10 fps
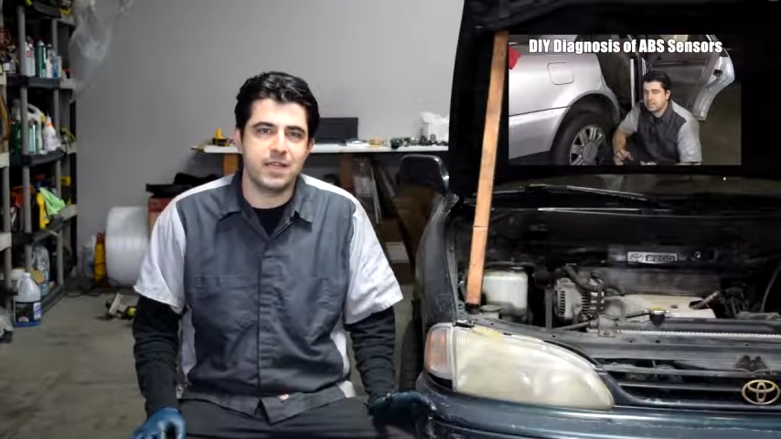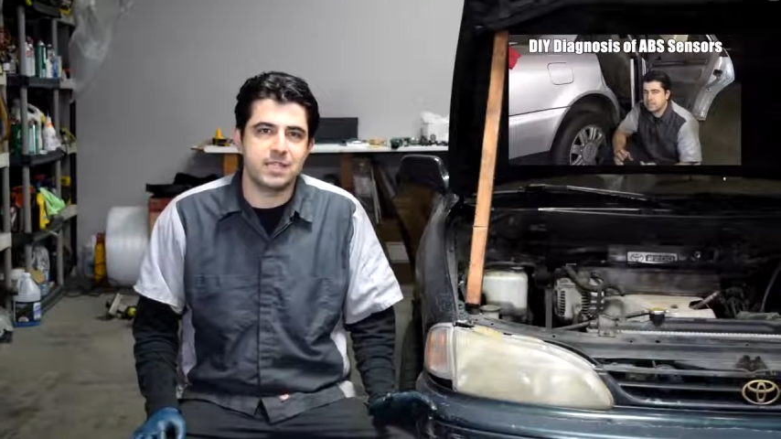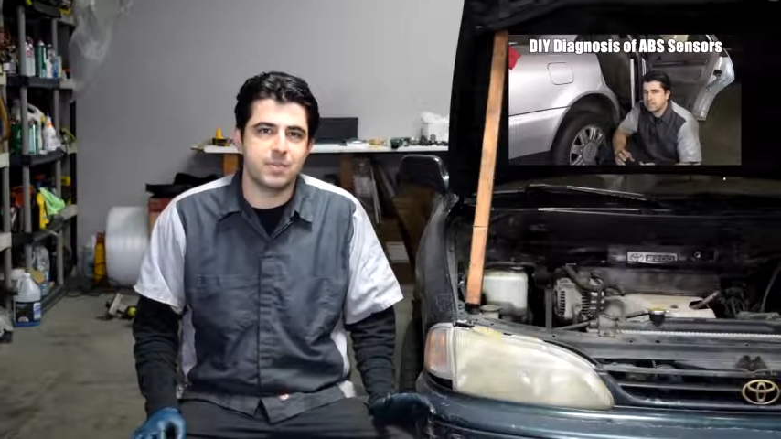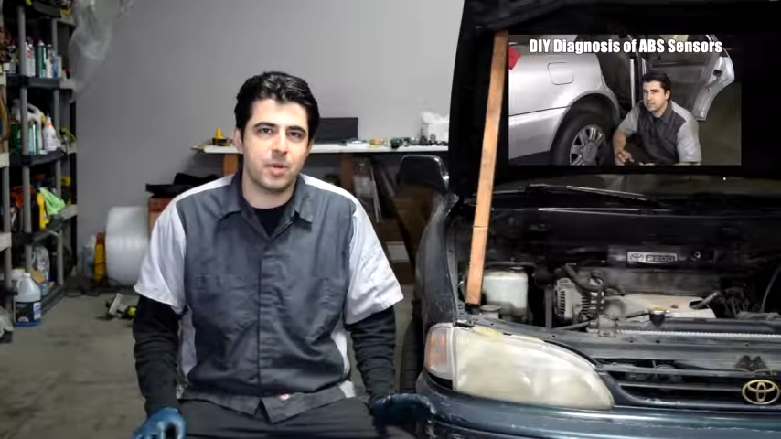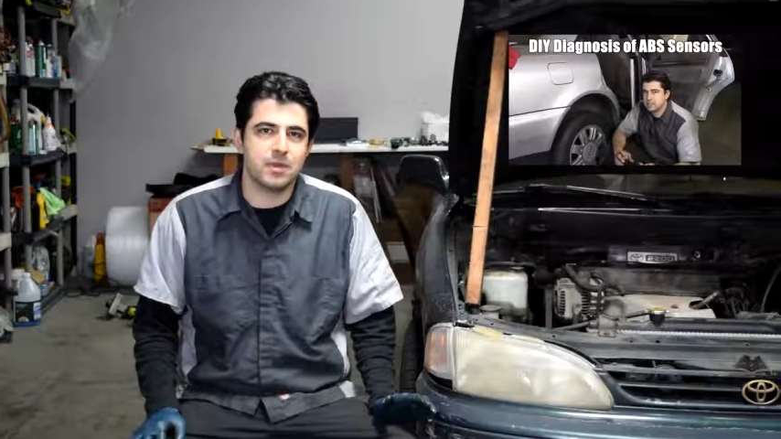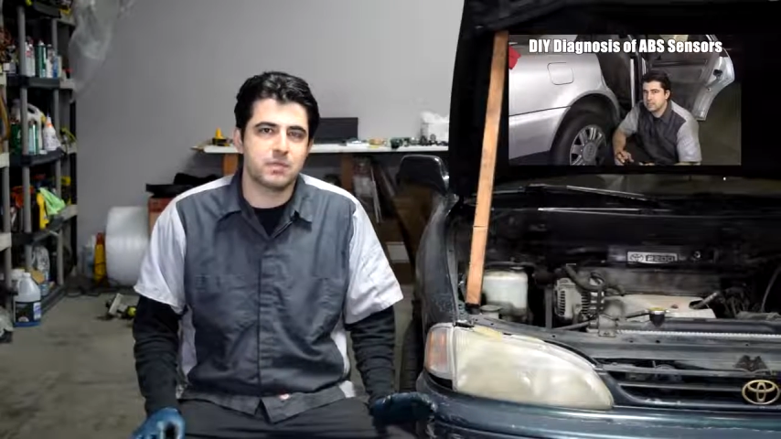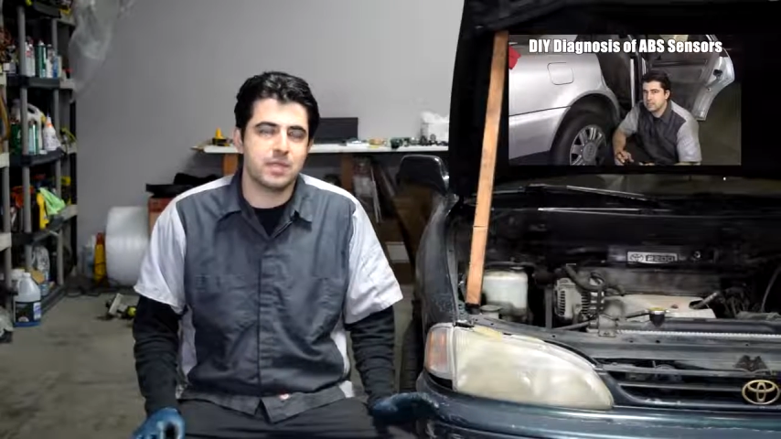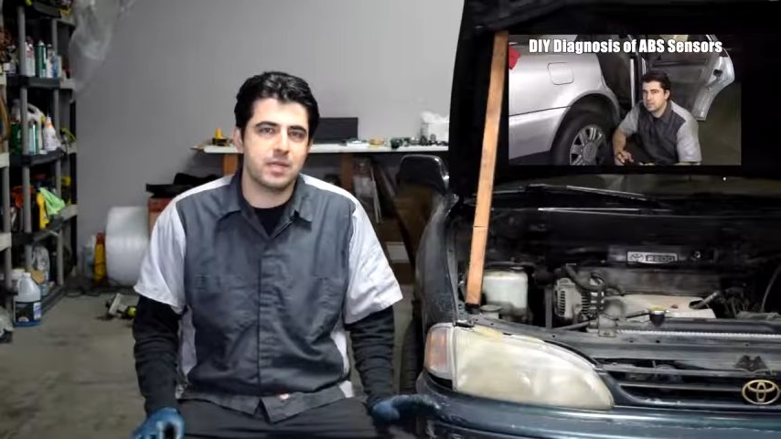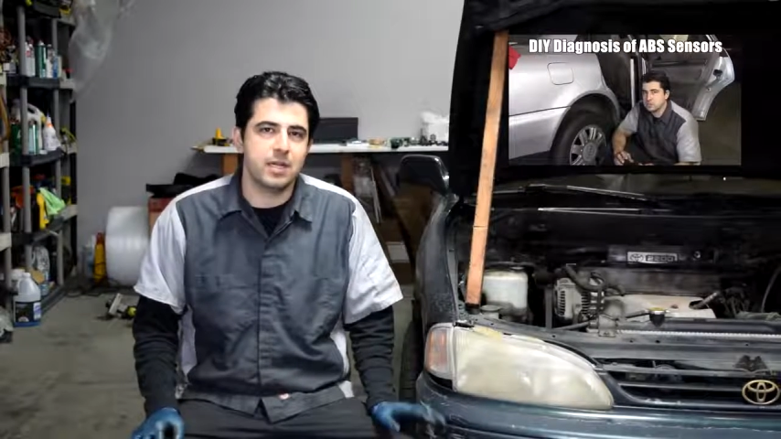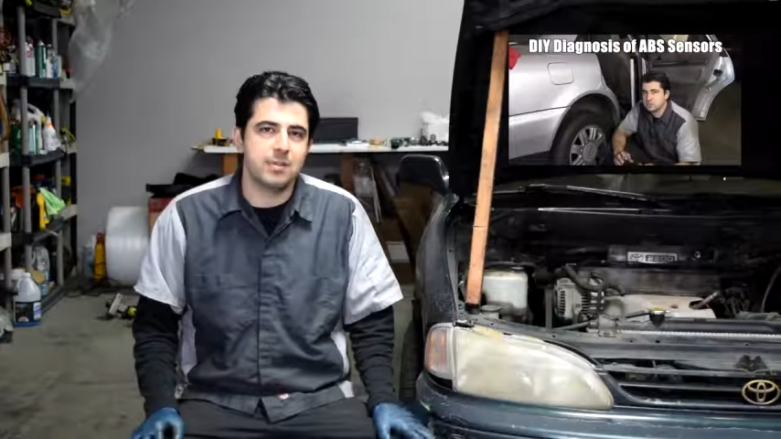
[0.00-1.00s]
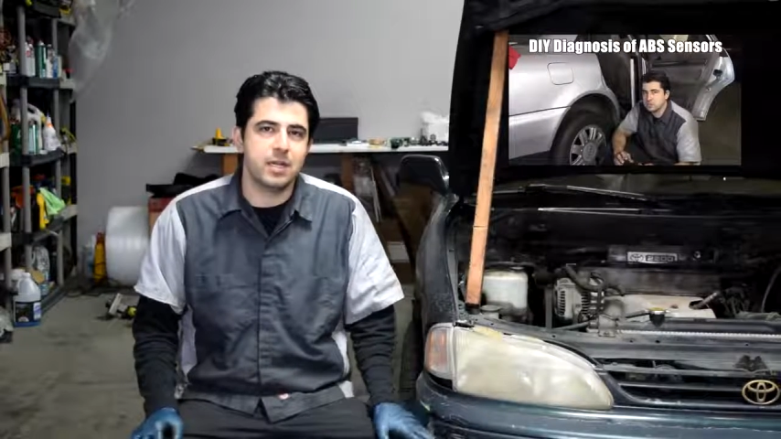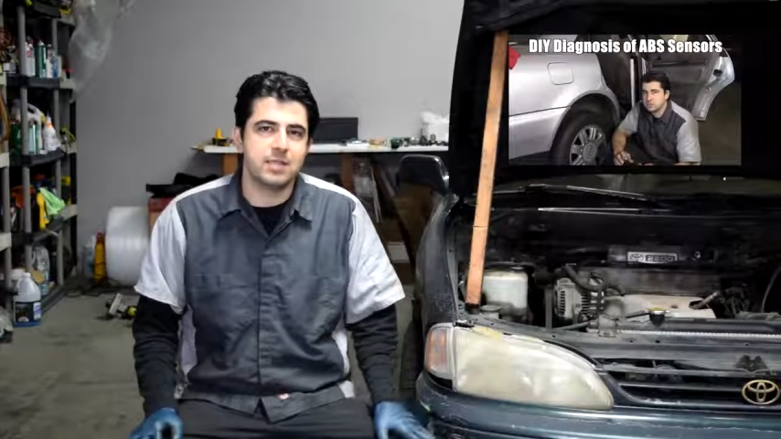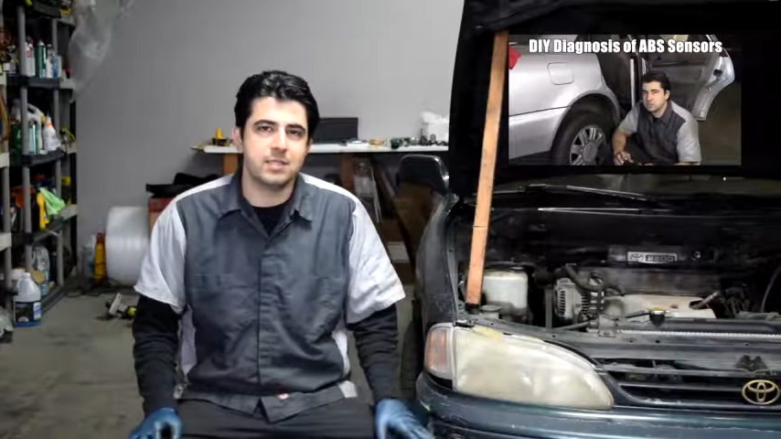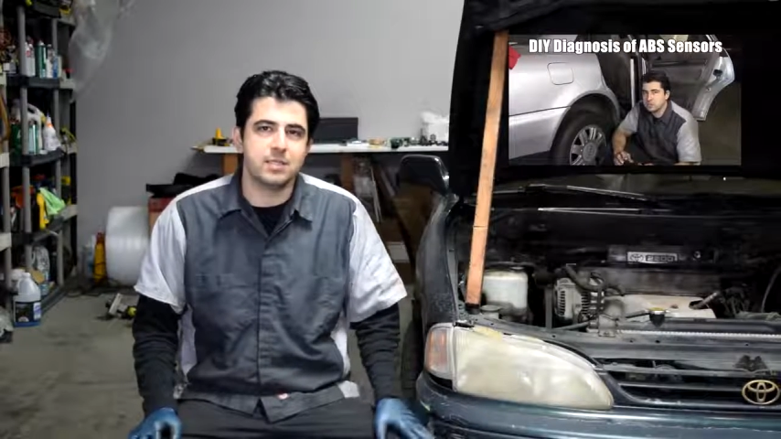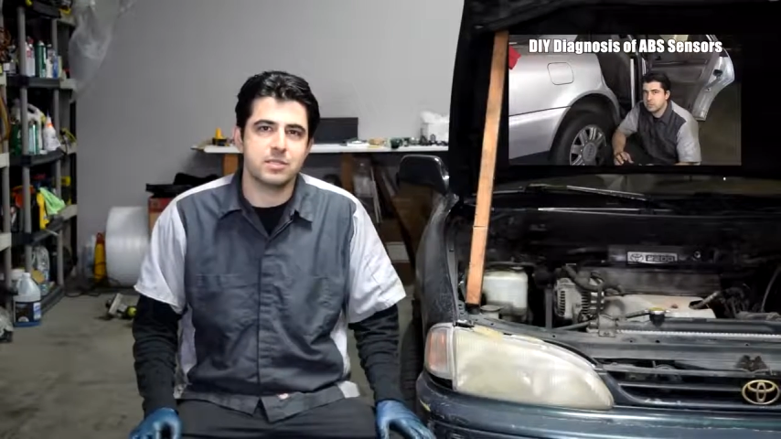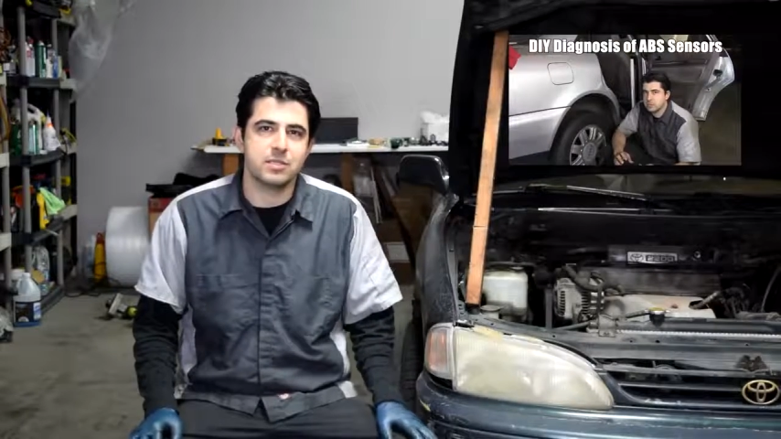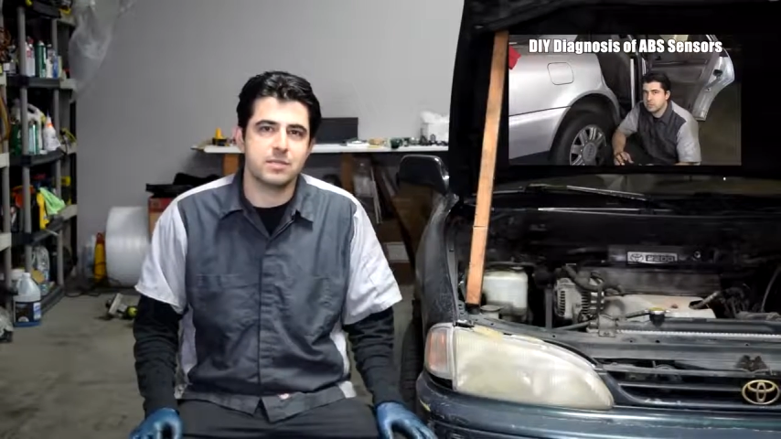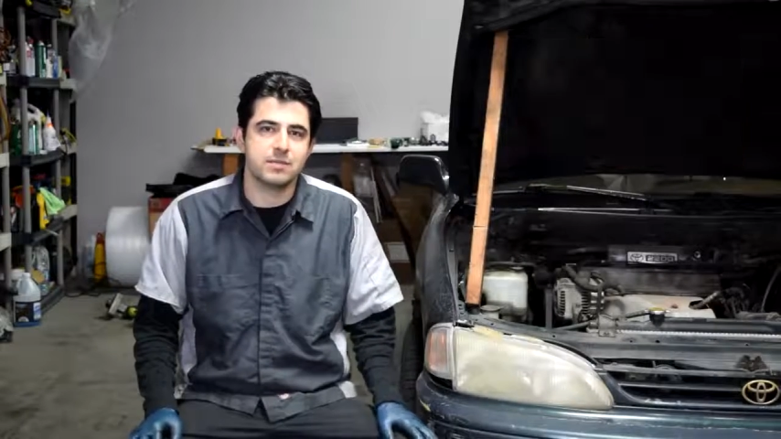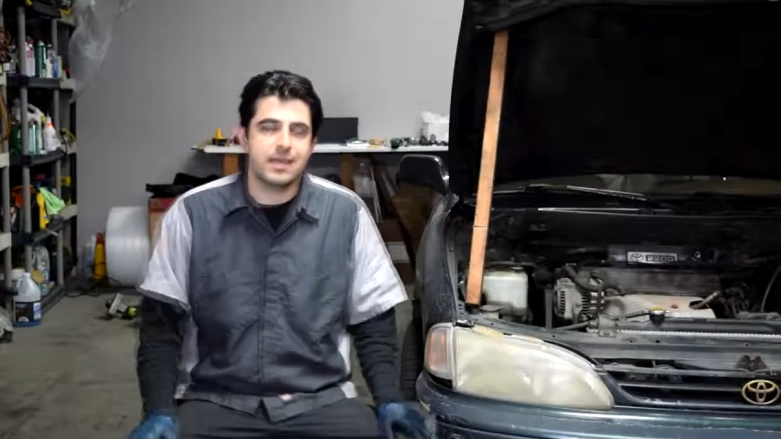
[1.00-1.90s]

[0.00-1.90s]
fix problems with their ABS sensors.